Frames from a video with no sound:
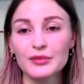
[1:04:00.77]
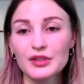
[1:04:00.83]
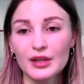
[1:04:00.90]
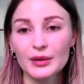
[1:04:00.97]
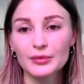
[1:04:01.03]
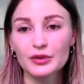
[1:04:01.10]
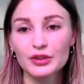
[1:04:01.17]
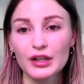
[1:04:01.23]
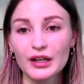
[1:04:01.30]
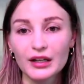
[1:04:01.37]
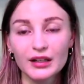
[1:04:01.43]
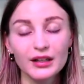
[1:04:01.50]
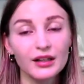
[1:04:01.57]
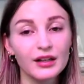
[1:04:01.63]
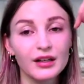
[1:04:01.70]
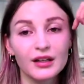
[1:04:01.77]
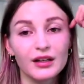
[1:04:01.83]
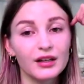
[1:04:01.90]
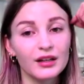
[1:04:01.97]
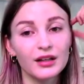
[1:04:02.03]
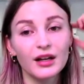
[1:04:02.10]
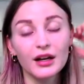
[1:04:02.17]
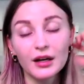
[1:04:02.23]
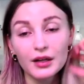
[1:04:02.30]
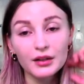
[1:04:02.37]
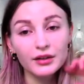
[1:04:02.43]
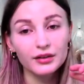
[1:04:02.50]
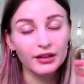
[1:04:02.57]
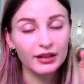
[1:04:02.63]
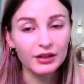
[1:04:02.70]
hemp substrate.
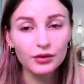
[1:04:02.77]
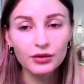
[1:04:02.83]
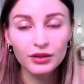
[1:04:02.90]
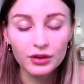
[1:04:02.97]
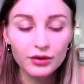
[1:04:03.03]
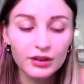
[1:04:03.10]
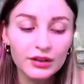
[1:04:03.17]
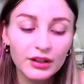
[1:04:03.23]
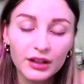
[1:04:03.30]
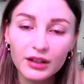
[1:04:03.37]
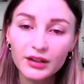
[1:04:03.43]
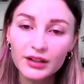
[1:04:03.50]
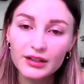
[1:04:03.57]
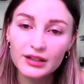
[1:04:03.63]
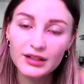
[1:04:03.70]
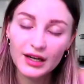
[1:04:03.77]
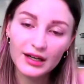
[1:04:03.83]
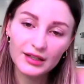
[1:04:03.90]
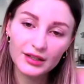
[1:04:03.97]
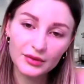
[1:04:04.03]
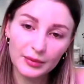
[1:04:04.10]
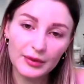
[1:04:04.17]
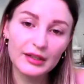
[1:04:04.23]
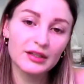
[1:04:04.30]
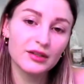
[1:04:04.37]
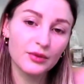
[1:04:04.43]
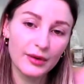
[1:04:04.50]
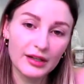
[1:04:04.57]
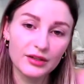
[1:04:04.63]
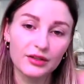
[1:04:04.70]
Like you you can literally to take sweet
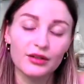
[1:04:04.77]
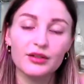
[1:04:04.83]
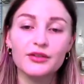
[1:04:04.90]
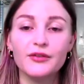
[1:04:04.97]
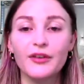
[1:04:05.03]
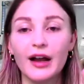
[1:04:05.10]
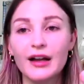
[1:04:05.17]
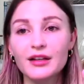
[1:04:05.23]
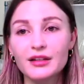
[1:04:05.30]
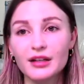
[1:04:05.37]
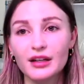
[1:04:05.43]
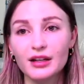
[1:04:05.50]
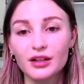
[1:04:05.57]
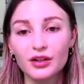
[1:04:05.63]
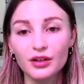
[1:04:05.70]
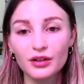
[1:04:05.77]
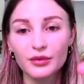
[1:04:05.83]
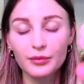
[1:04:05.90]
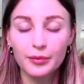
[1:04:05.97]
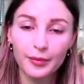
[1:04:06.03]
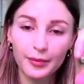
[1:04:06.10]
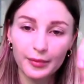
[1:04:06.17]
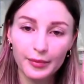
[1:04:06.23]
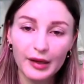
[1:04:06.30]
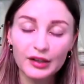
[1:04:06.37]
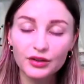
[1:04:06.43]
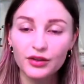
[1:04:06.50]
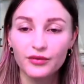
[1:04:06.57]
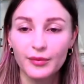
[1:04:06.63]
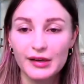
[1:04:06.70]
tweezers, find a good
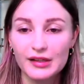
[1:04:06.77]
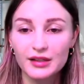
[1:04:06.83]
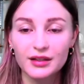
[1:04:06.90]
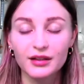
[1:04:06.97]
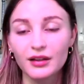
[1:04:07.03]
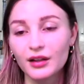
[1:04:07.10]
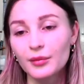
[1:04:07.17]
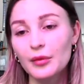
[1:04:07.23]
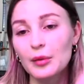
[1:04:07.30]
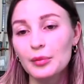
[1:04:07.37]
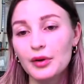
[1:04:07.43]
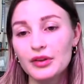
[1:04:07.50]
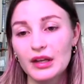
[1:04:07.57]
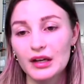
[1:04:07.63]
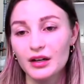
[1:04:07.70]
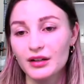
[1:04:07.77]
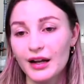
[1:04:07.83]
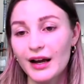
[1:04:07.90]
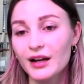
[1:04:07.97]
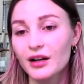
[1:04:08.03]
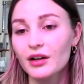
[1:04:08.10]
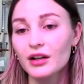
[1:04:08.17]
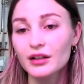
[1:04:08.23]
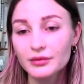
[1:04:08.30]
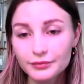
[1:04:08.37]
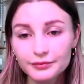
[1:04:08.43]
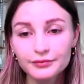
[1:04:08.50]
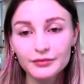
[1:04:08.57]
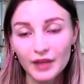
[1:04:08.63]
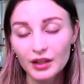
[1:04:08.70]
pinch of mycelium and put that on agar
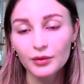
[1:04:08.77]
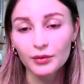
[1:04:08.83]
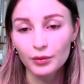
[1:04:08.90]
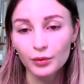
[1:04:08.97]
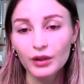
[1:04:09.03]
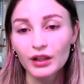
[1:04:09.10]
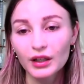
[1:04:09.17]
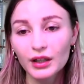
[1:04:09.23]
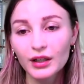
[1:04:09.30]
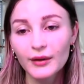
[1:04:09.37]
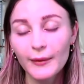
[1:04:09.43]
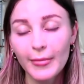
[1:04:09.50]
and it would work.